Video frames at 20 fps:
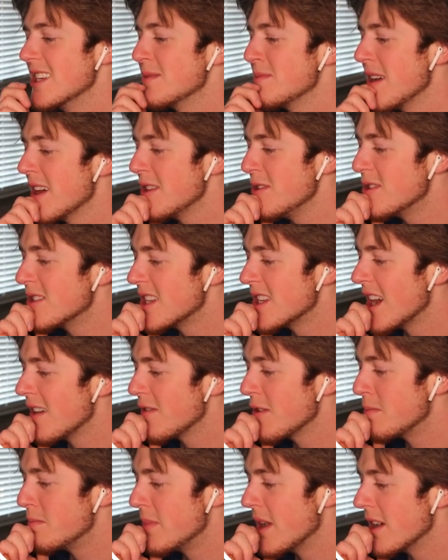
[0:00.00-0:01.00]
Matthew
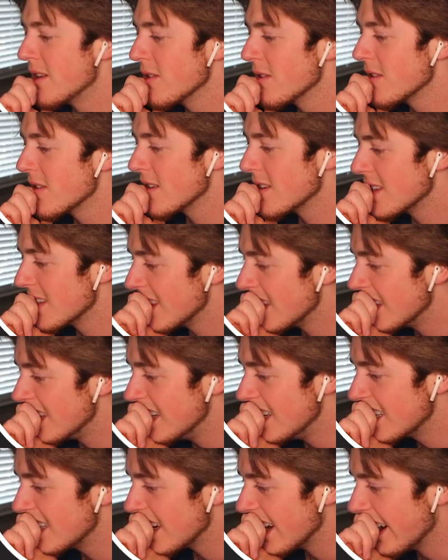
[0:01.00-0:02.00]
Stafford better than
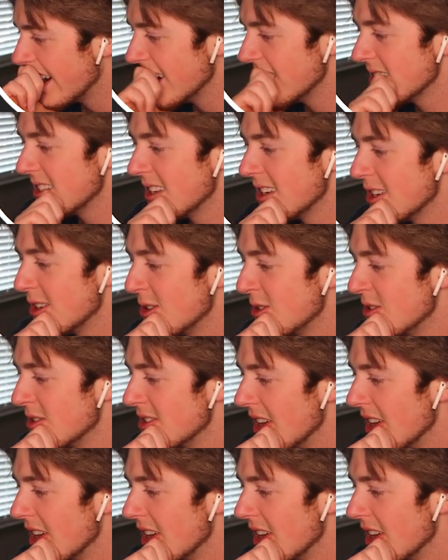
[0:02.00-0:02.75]
these guys though?